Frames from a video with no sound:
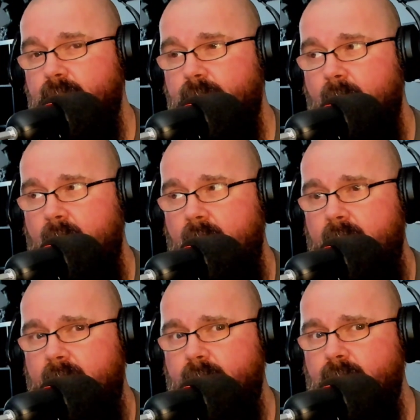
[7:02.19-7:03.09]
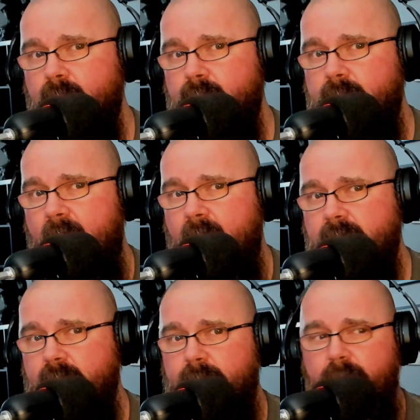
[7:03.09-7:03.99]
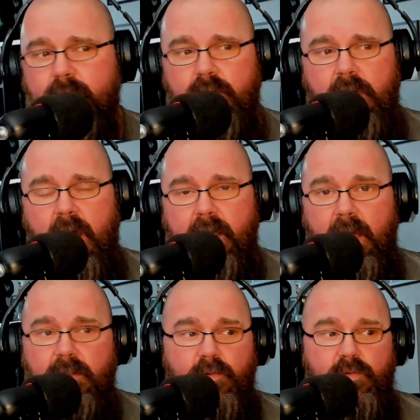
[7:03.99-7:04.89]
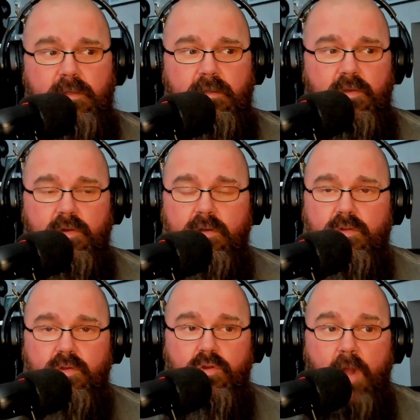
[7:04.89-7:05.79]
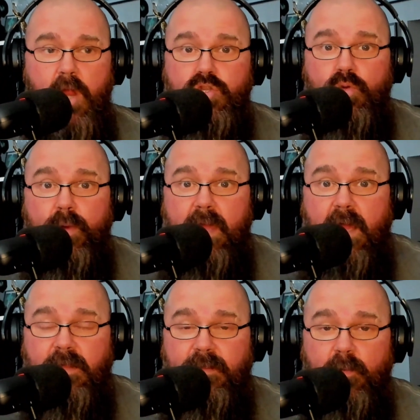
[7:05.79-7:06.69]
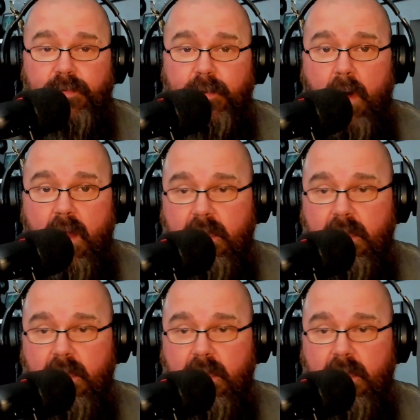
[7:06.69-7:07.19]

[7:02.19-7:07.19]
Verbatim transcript: By taxing people, you're not, again, there's, you're, you're not doing anything with the money.